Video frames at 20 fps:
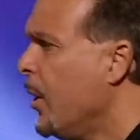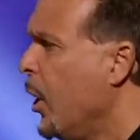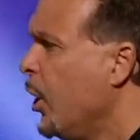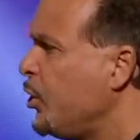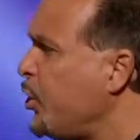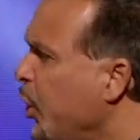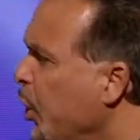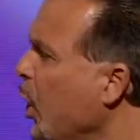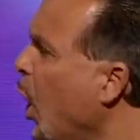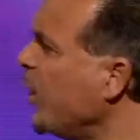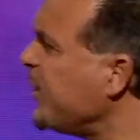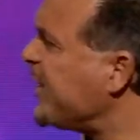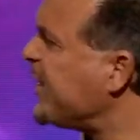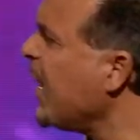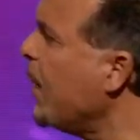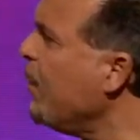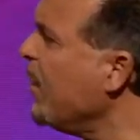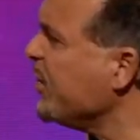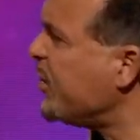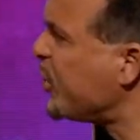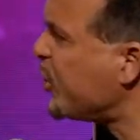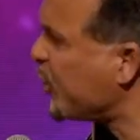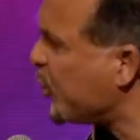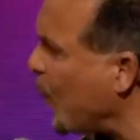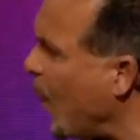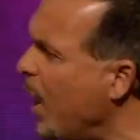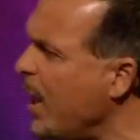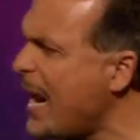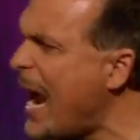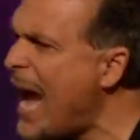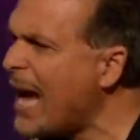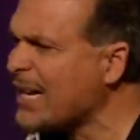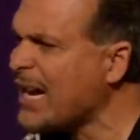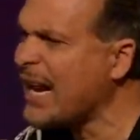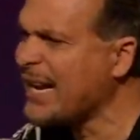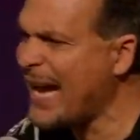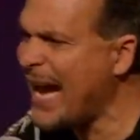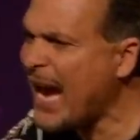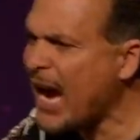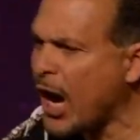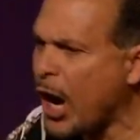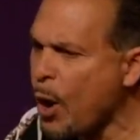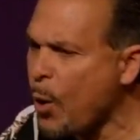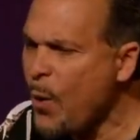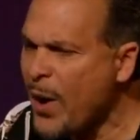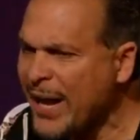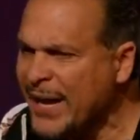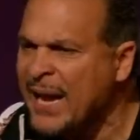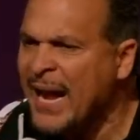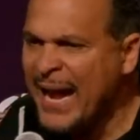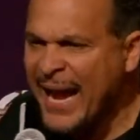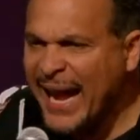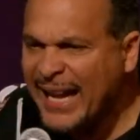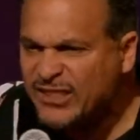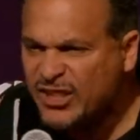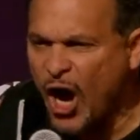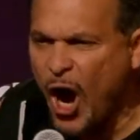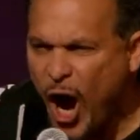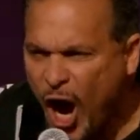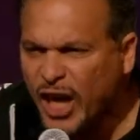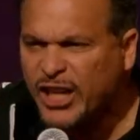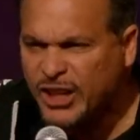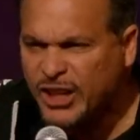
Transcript: Do you know someone's strung out on heroin? It's hard